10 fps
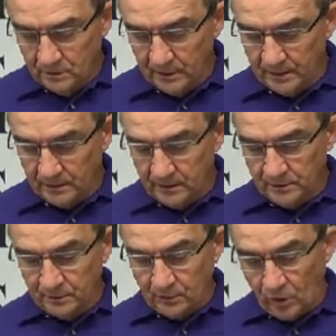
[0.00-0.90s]
that
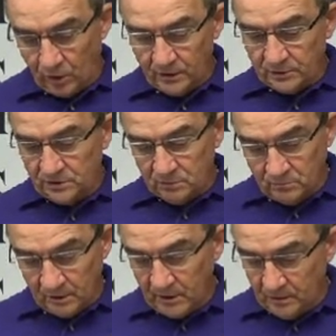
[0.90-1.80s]
their hearts
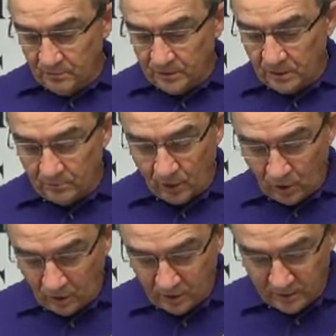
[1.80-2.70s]
may become
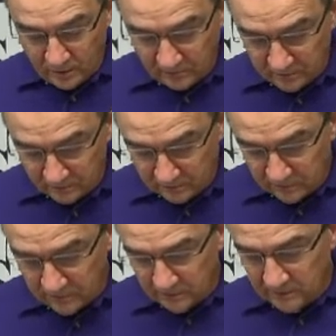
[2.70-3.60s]
hard,
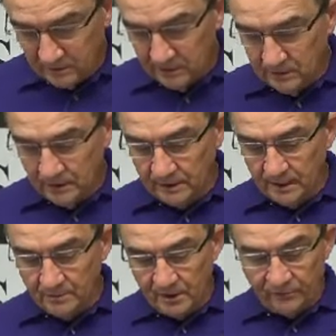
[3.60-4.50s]
that
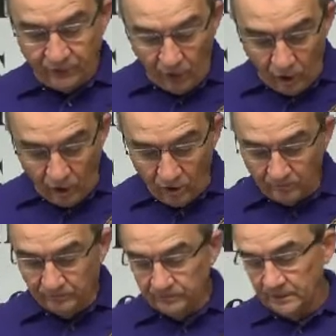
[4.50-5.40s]
they may
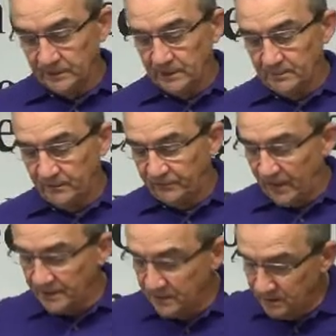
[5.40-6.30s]
fall, that they may
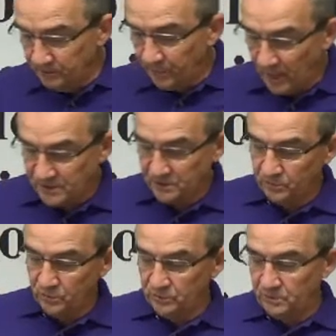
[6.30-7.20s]
find it
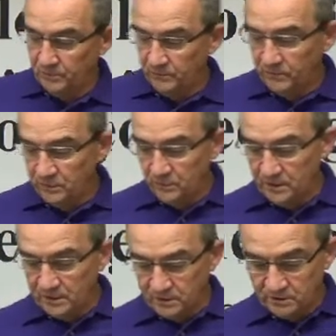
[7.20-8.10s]
impossible to be renewed
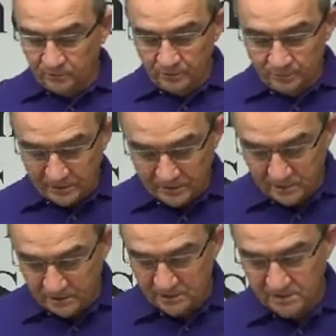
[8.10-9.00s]
again to
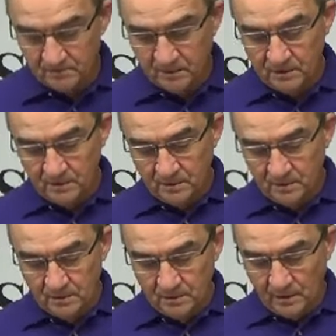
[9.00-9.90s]
repentance,
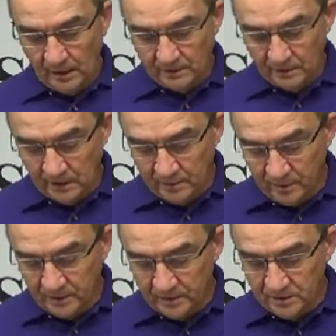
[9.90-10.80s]
and that they
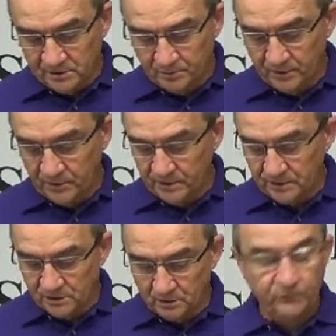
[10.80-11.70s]
may
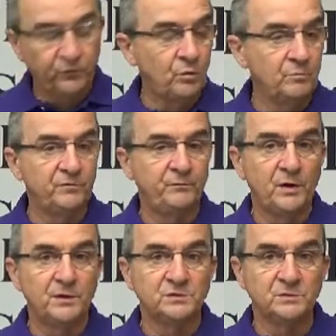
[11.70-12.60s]
experience some form of
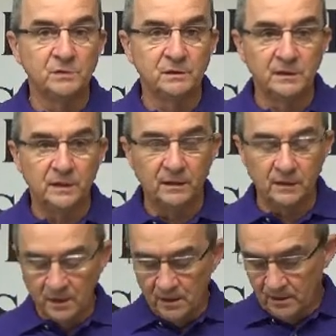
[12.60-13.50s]
punishment
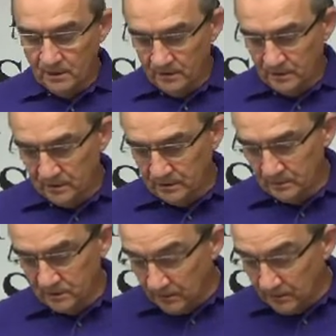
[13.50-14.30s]
there in